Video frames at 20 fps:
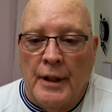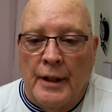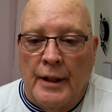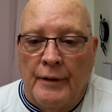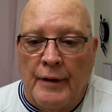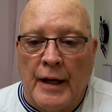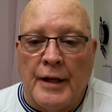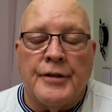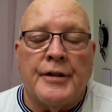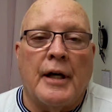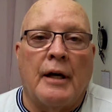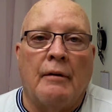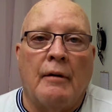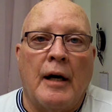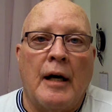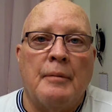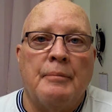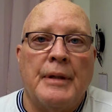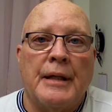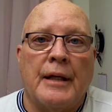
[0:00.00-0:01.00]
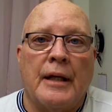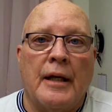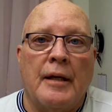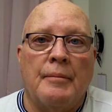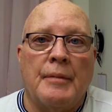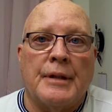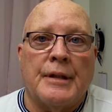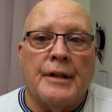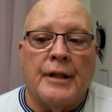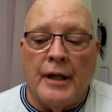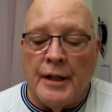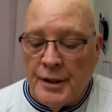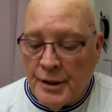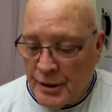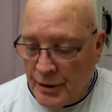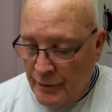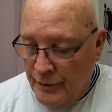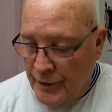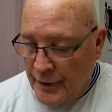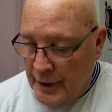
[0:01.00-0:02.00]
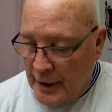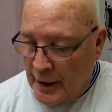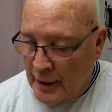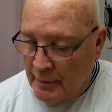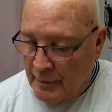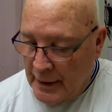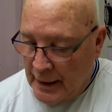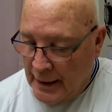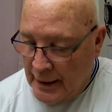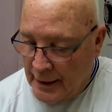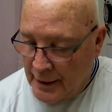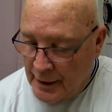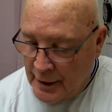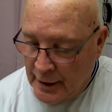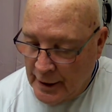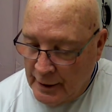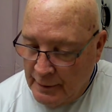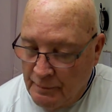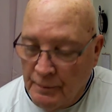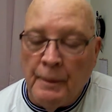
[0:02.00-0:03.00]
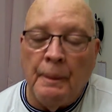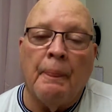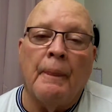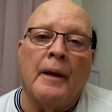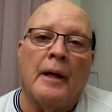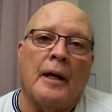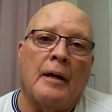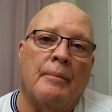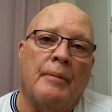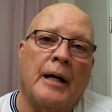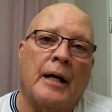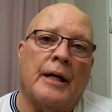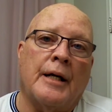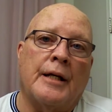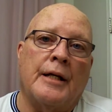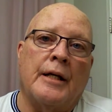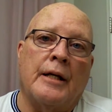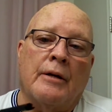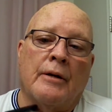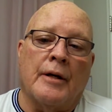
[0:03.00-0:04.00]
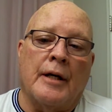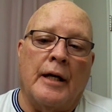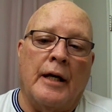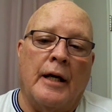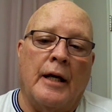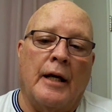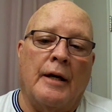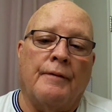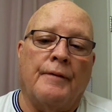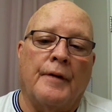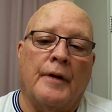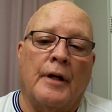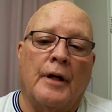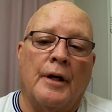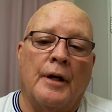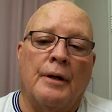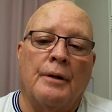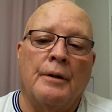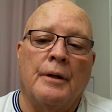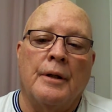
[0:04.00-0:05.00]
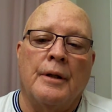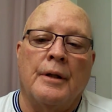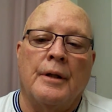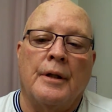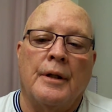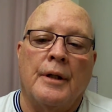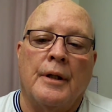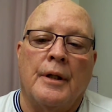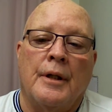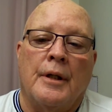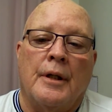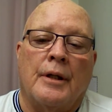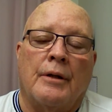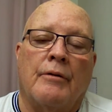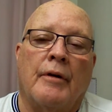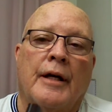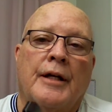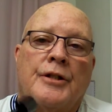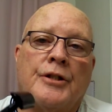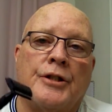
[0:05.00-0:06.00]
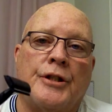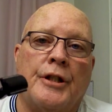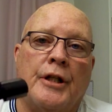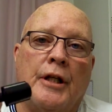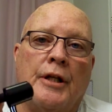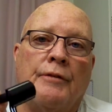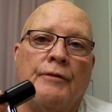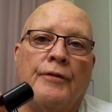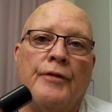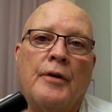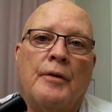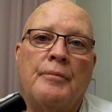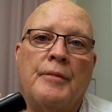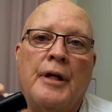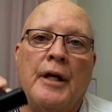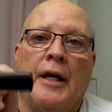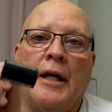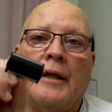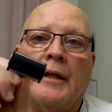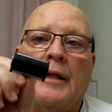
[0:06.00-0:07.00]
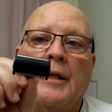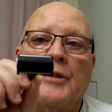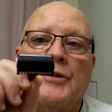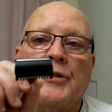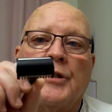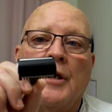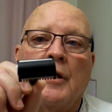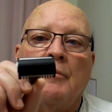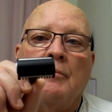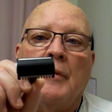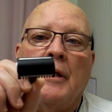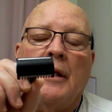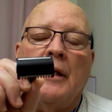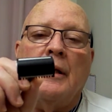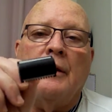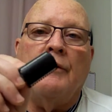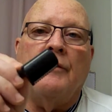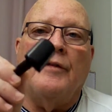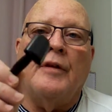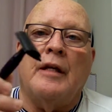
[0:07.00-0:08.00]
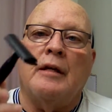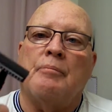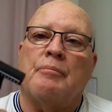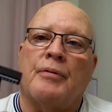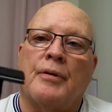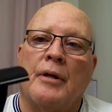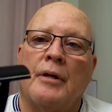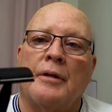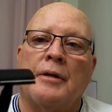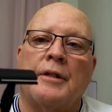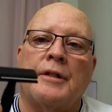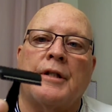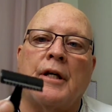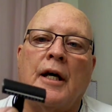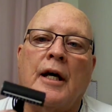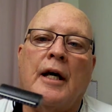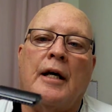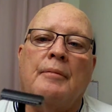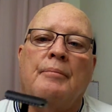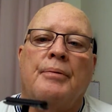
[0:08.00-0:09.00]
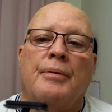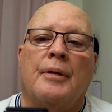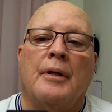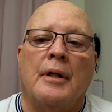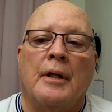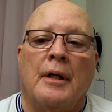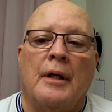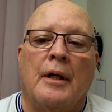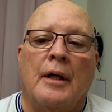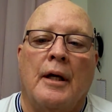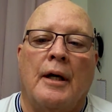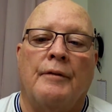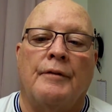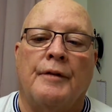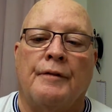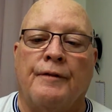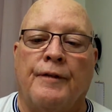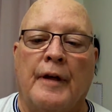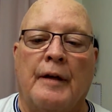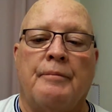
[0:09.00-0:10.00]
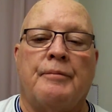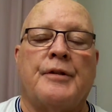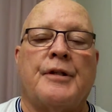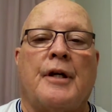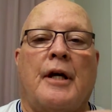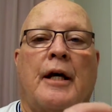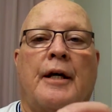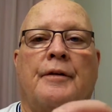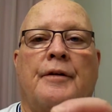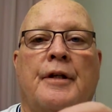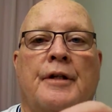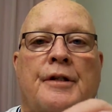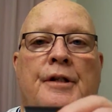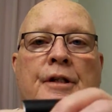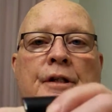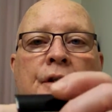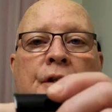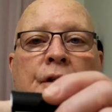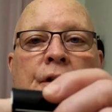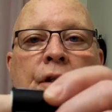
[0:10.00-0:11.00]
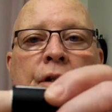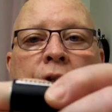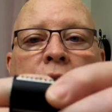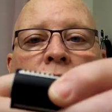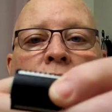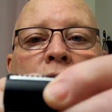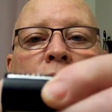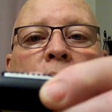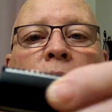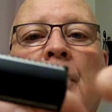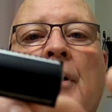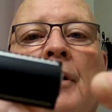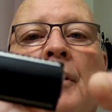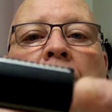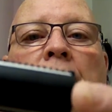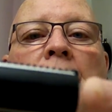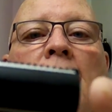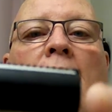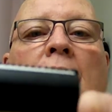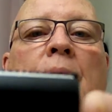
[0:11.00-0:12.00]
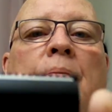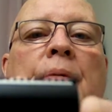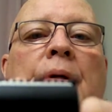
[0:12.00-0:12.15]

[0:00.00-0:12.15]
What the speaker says: That's how I became a tester for them. And about a year and a half ago, Grace Chen from Yaqi sent me the prototype of the Flipside. This is the prototype.